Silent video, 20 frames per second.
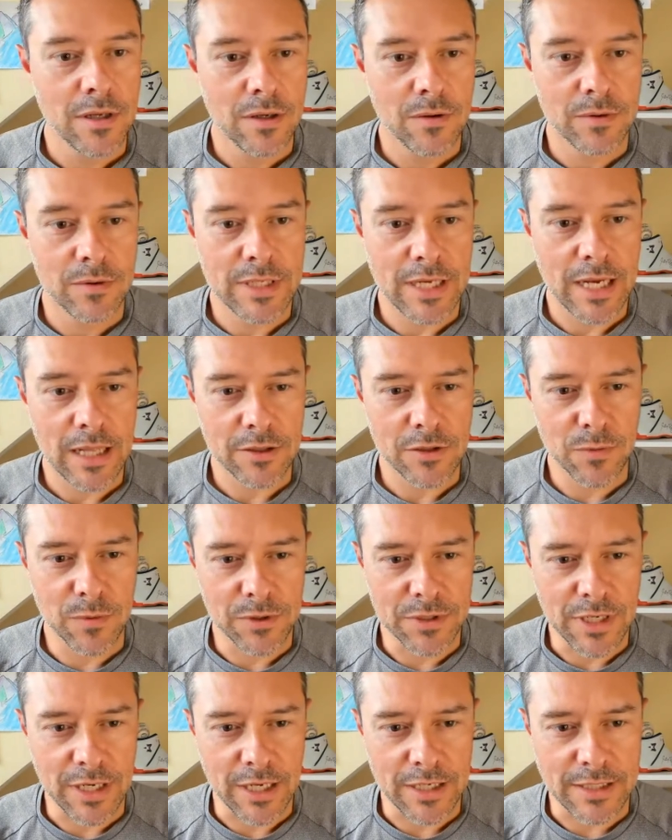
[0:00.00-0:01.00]
What's Alex
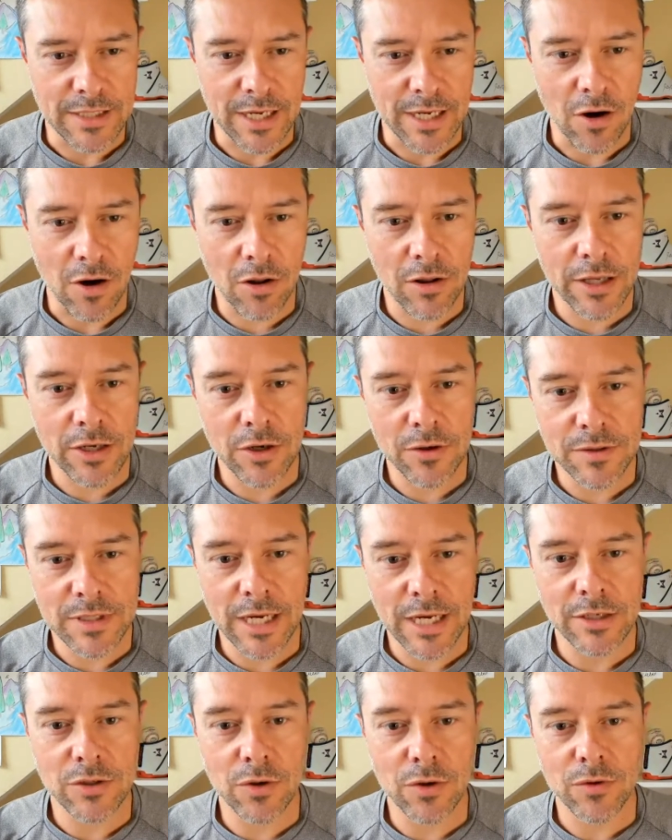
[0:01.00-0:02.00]
Wilson got to say? All I know is
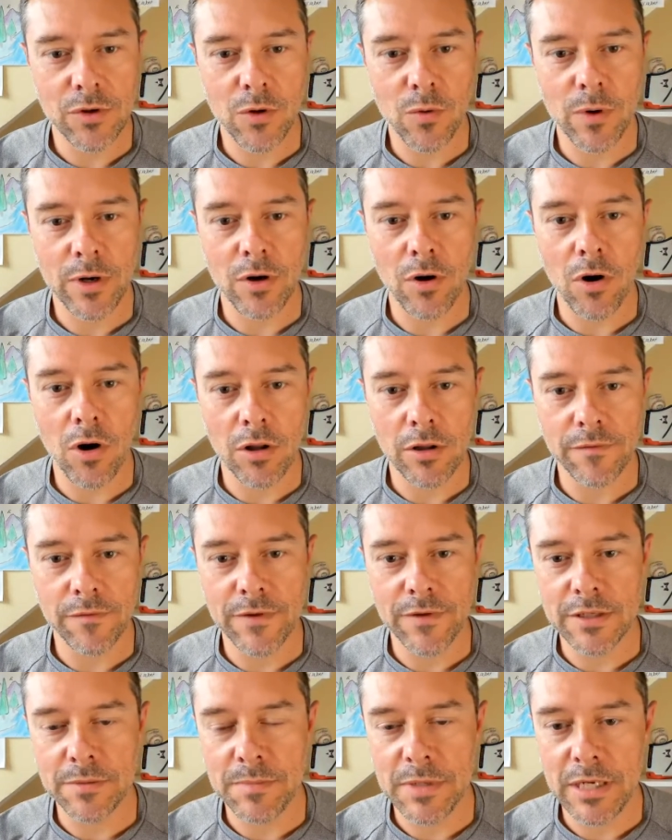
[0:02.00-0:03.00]
I don't know what all of
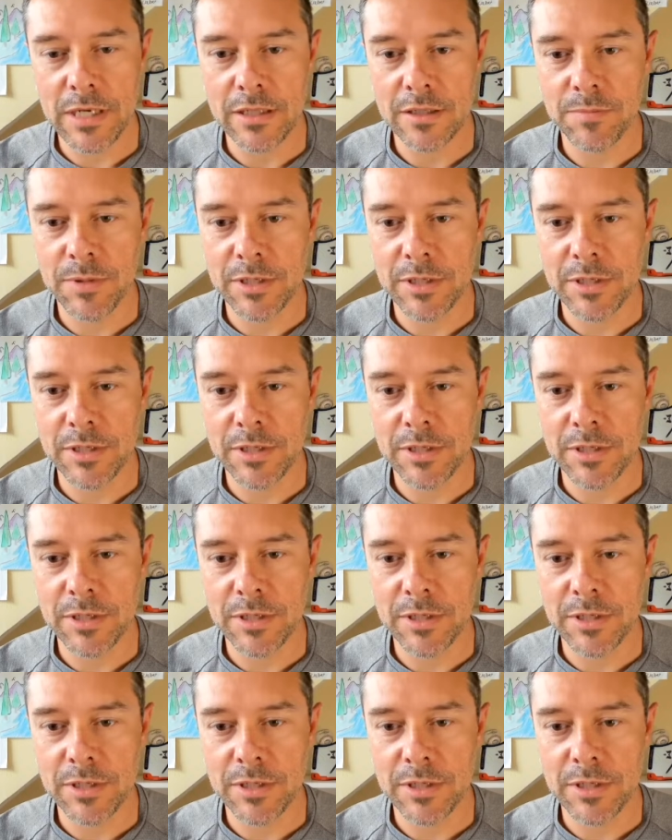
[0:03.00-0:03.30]
this means,